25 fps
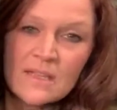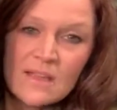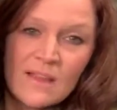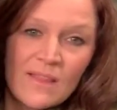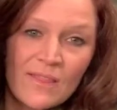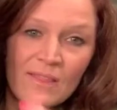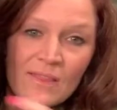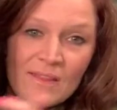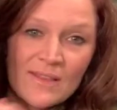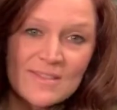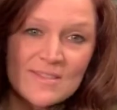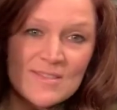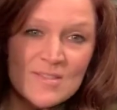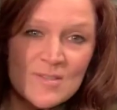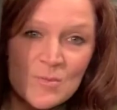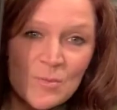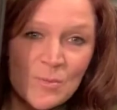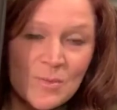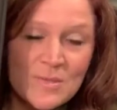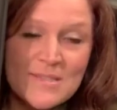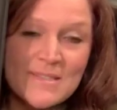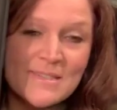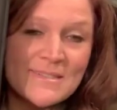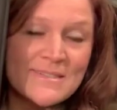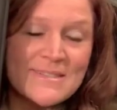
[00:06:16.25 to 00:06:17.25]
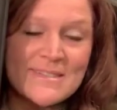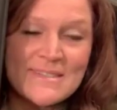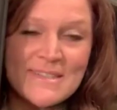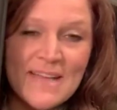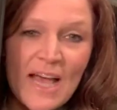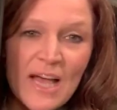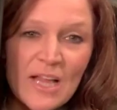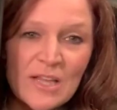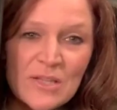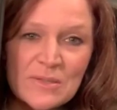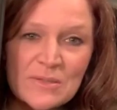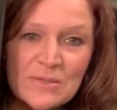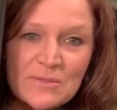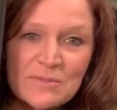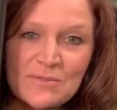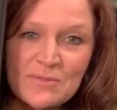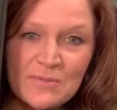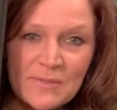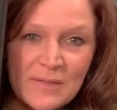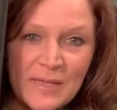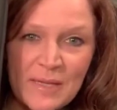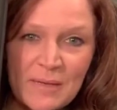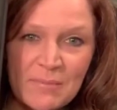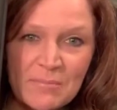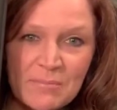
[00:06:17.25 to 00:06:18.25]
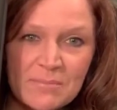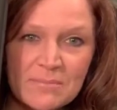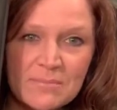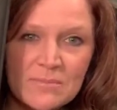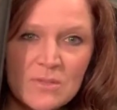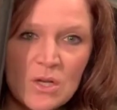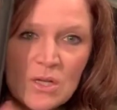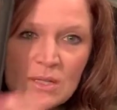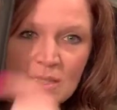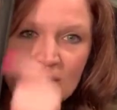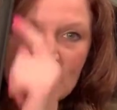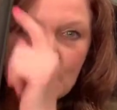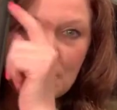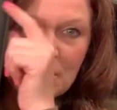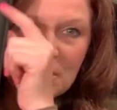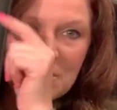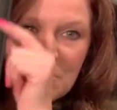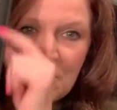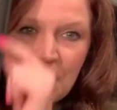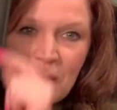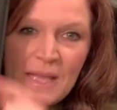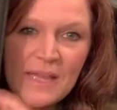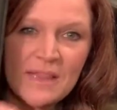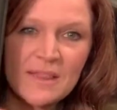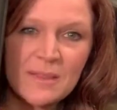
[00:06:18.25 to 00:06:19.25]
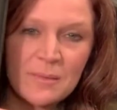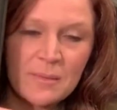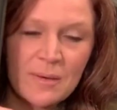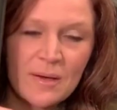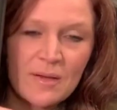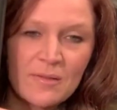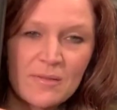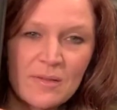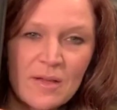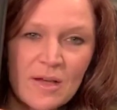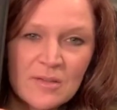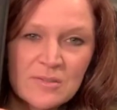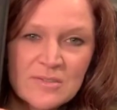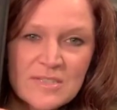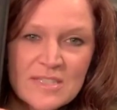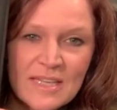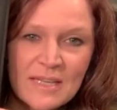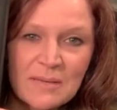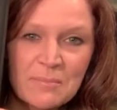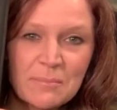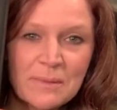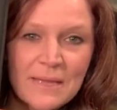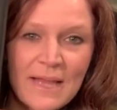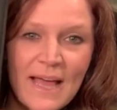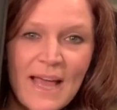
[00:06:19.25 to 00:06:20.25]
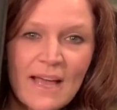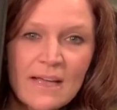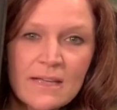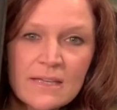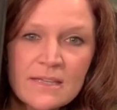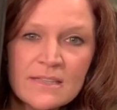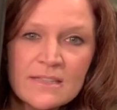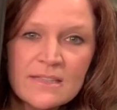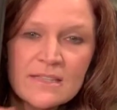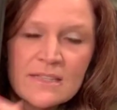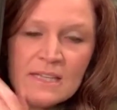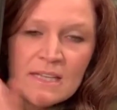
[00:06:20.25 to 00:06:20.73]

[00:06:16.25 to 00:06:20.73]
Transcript: This was a dollar frame. All I did was paint the outside black.